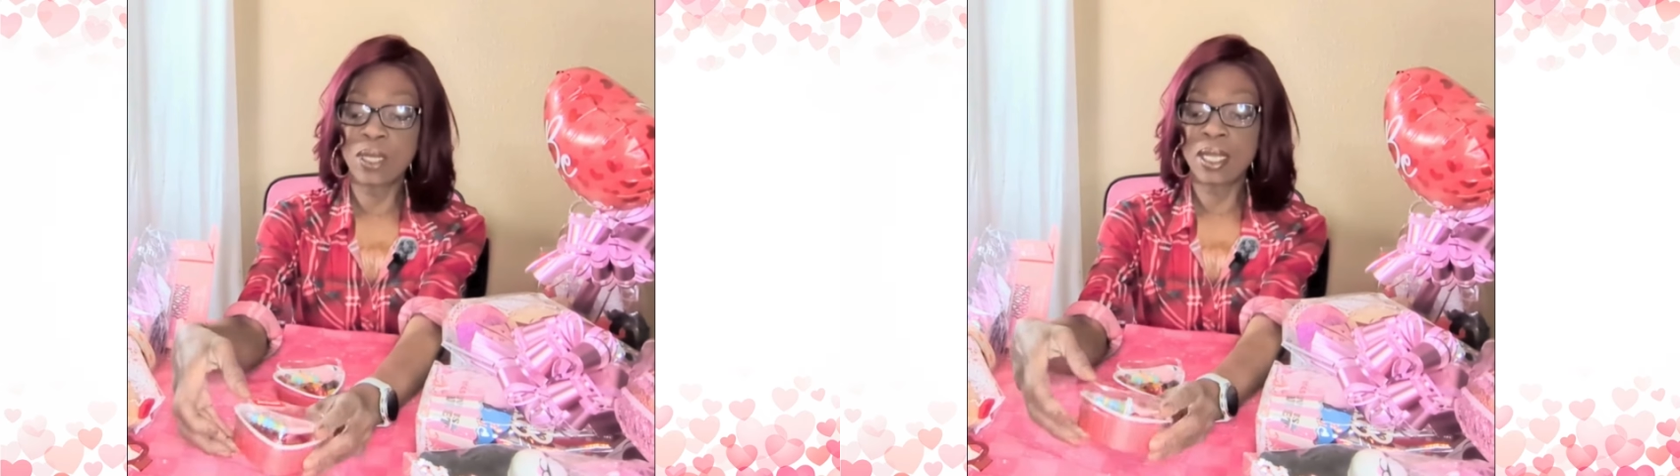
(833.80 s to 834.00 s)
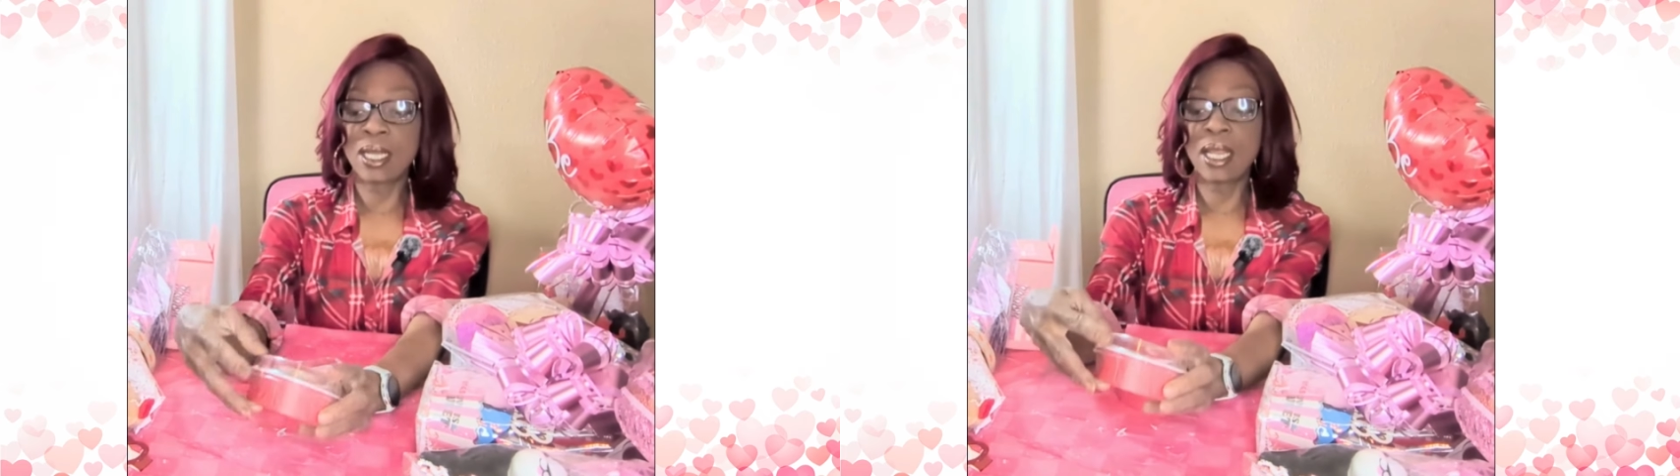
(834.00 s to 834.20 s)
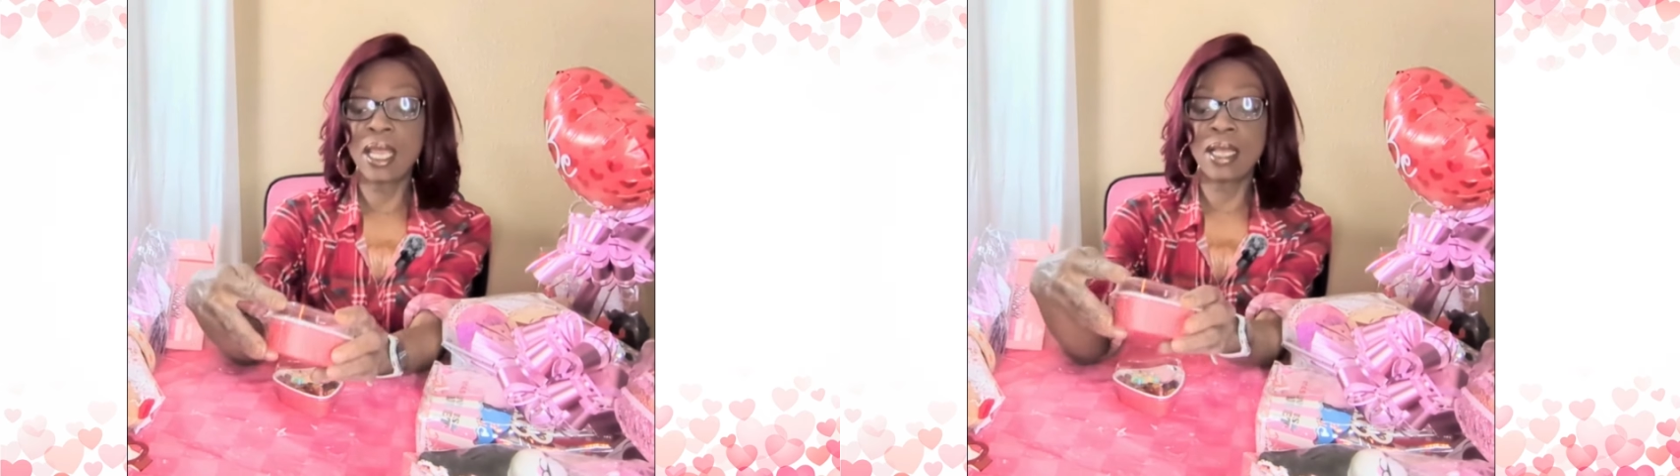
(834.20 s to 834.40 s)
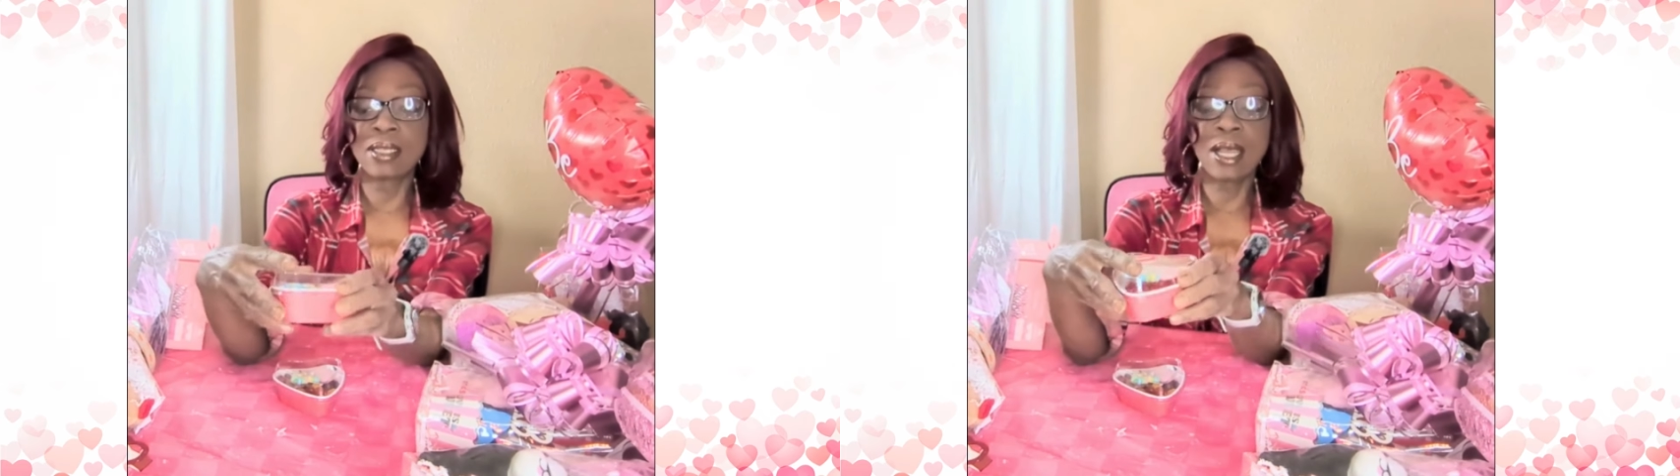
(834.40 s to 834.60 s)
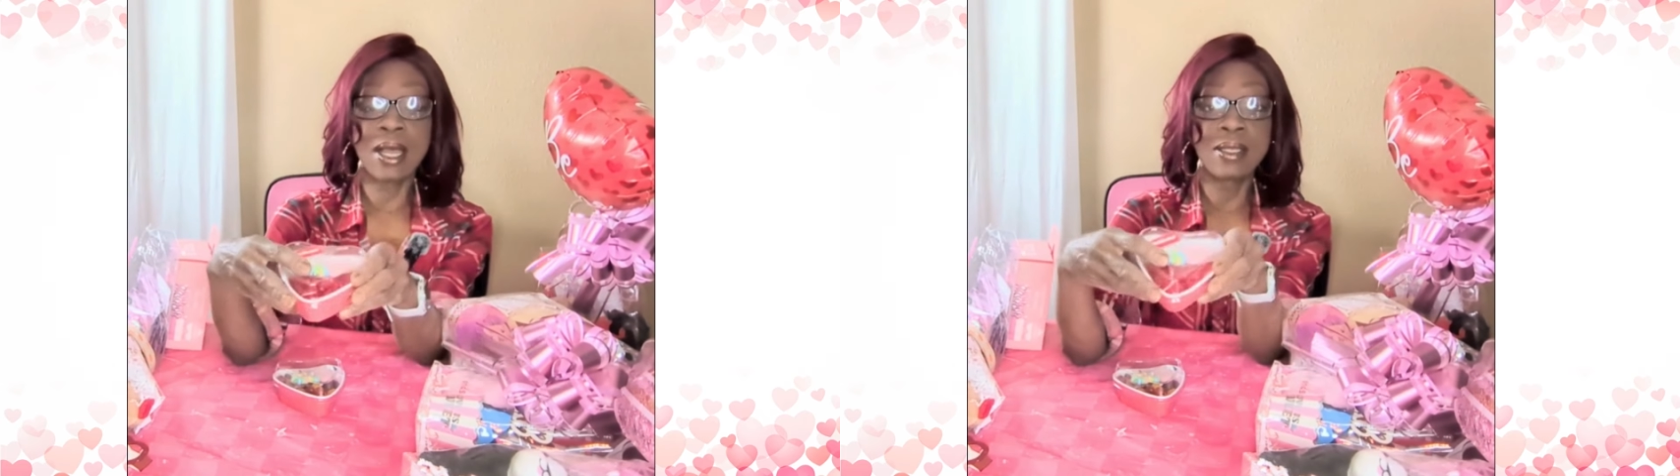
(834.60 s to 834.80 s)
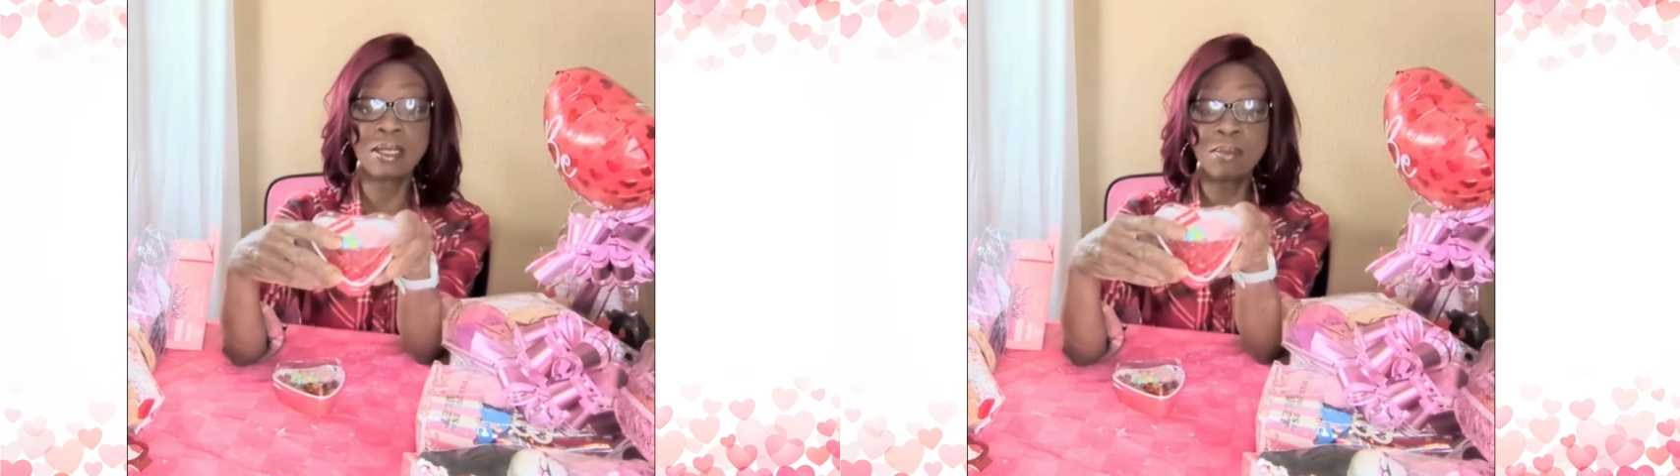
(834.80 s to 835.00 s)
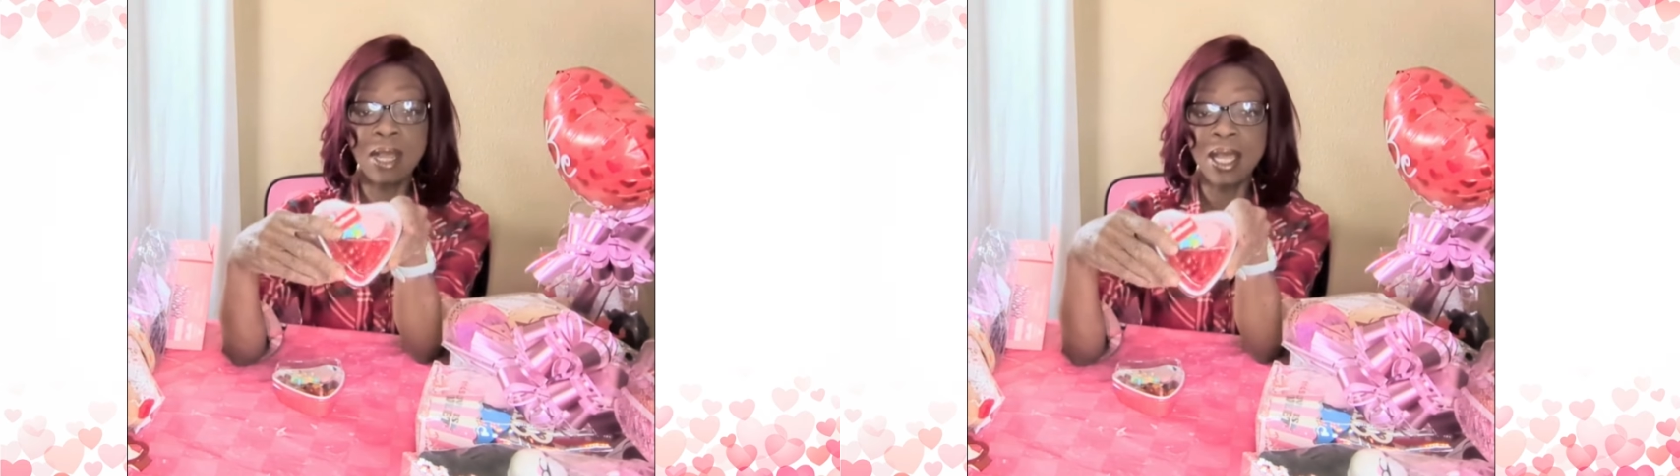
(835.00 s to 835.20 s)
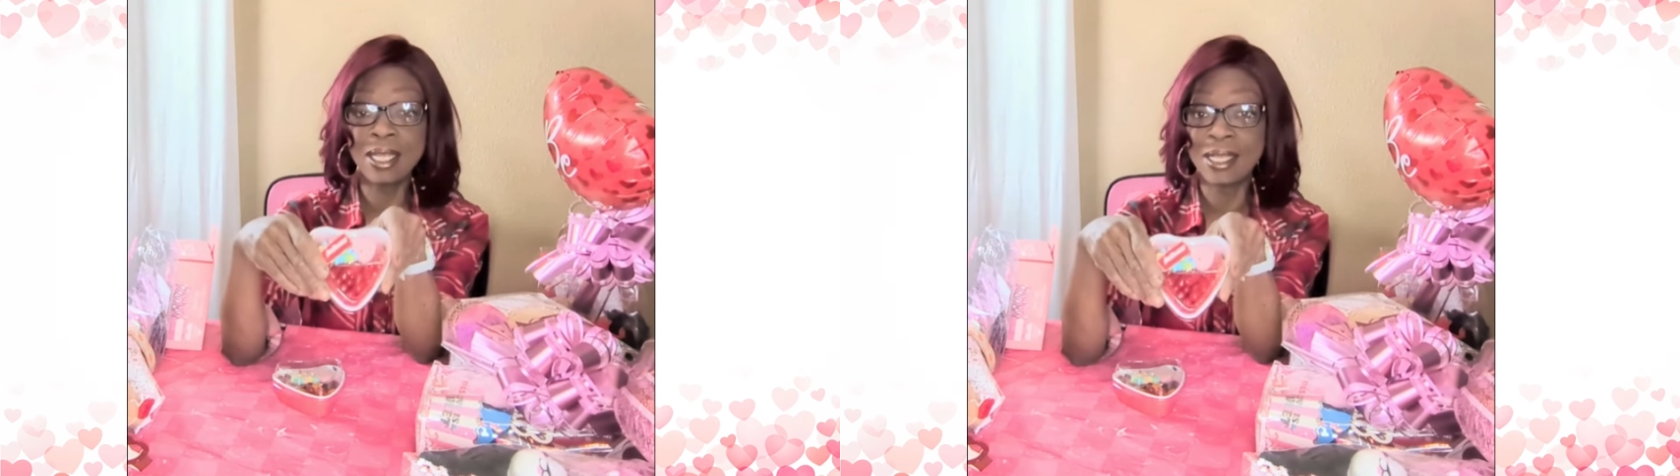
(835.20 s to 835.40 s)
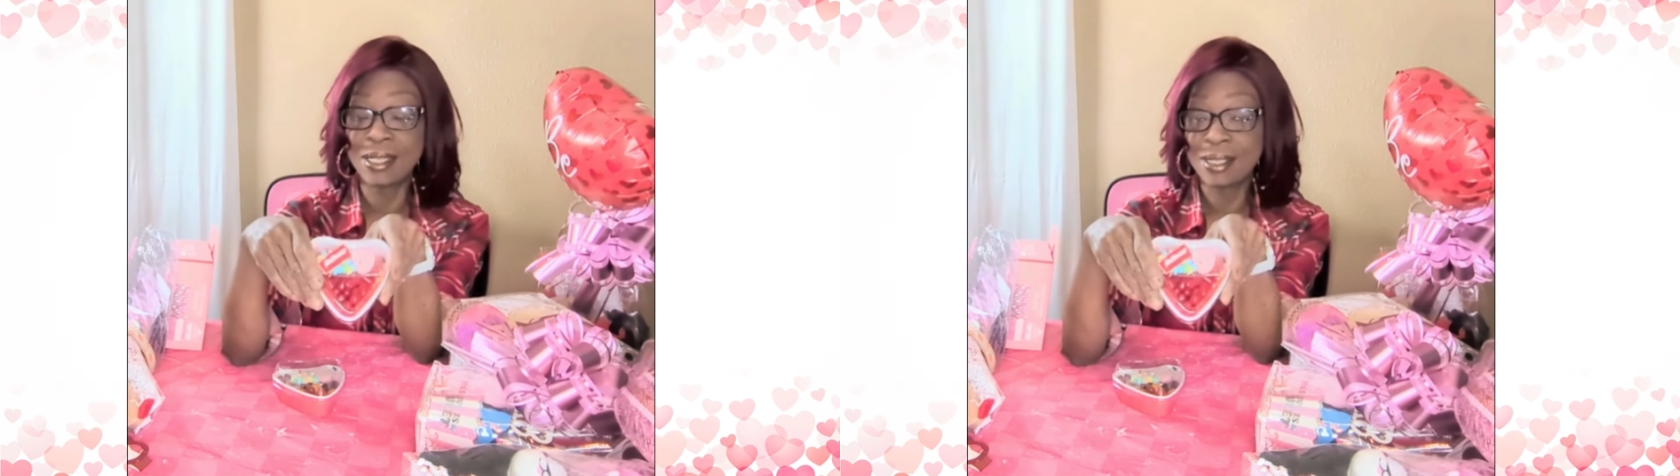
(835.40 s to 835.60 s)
and this one has hot